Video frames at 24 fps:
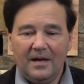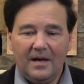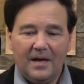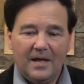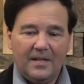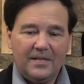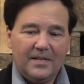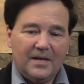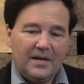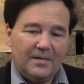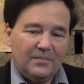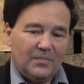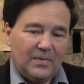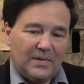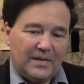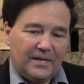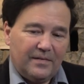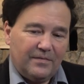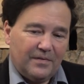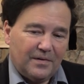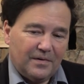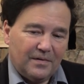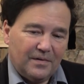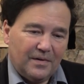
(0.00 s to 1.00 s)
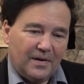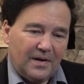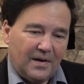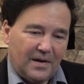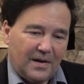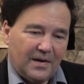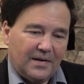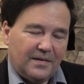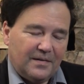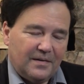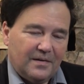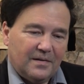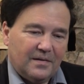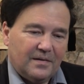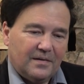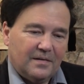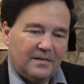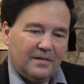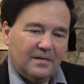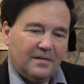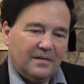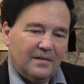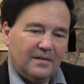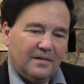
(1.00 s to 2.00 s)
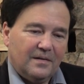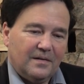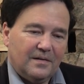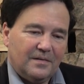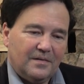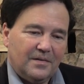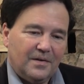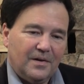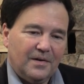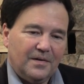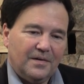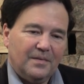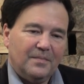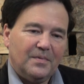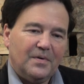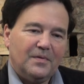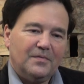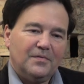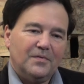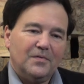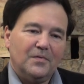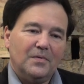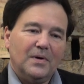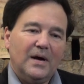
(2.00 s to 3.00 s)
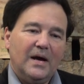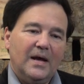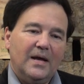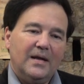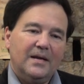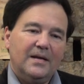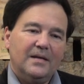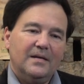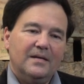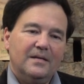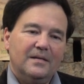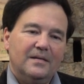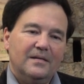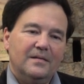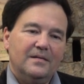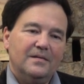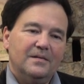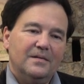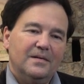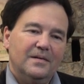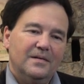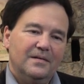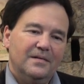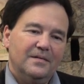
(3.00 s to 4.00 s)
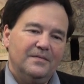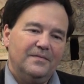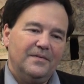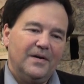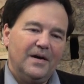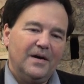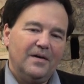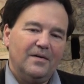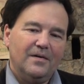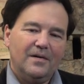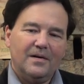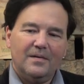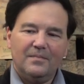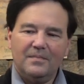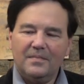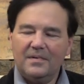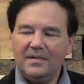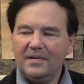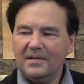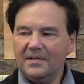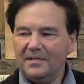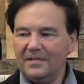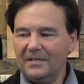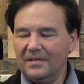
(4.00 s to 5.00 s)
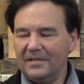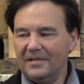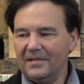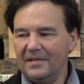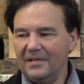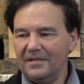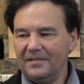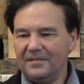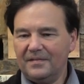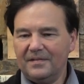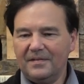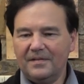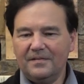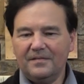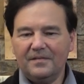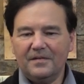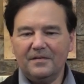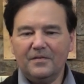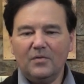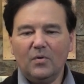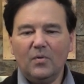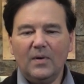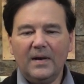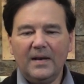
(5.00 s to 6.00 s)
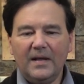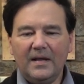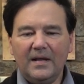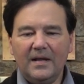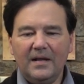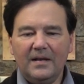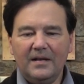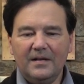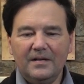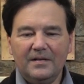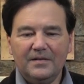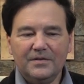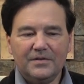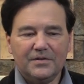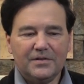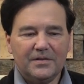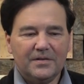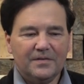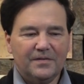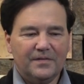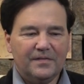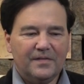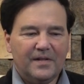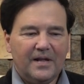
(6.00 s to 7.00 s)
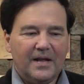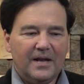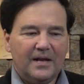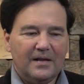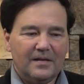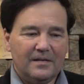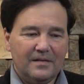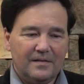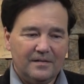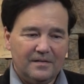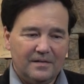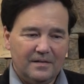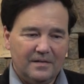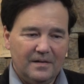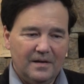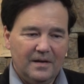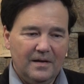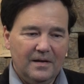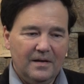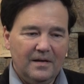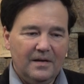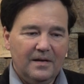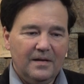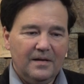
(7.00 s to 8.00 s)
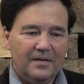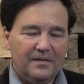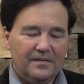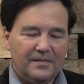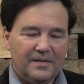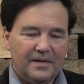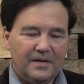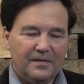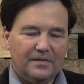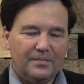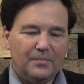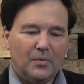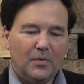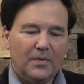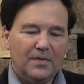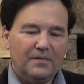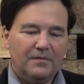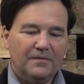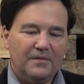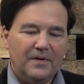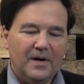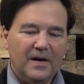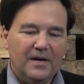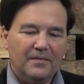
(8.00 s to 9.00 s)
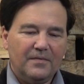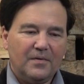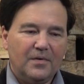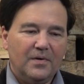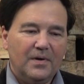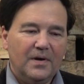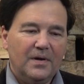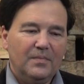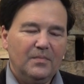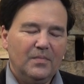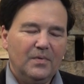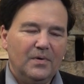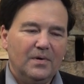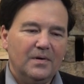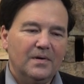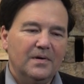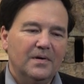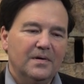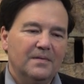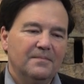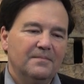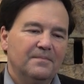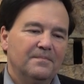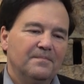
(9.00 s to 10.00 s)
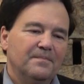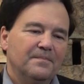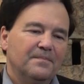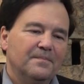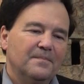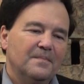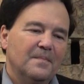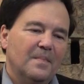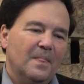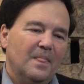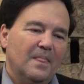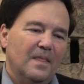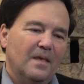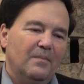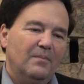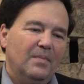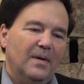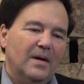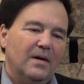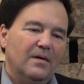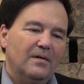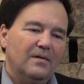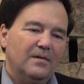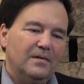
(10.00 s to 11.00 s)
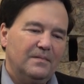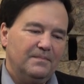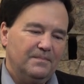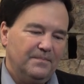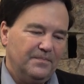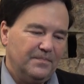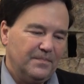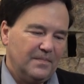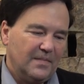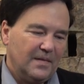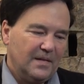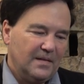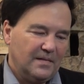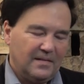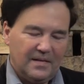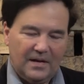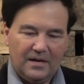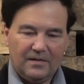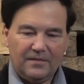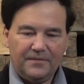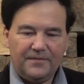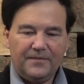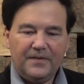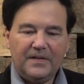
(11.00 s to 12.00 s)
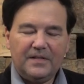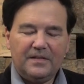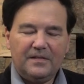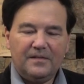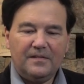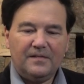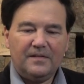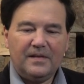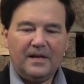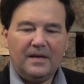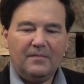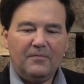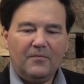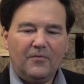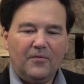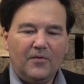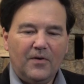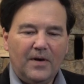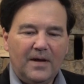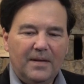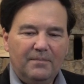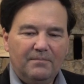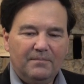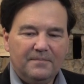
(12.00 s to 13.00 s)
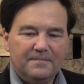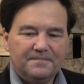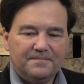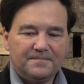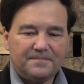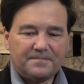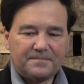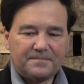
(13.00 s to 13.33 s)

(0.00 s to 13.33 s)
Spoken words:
And then, believe it or not, talking about variety in a firearm, this is a 28-inch stainless 6.5 Creedmoor barrel that'll fit the same frame.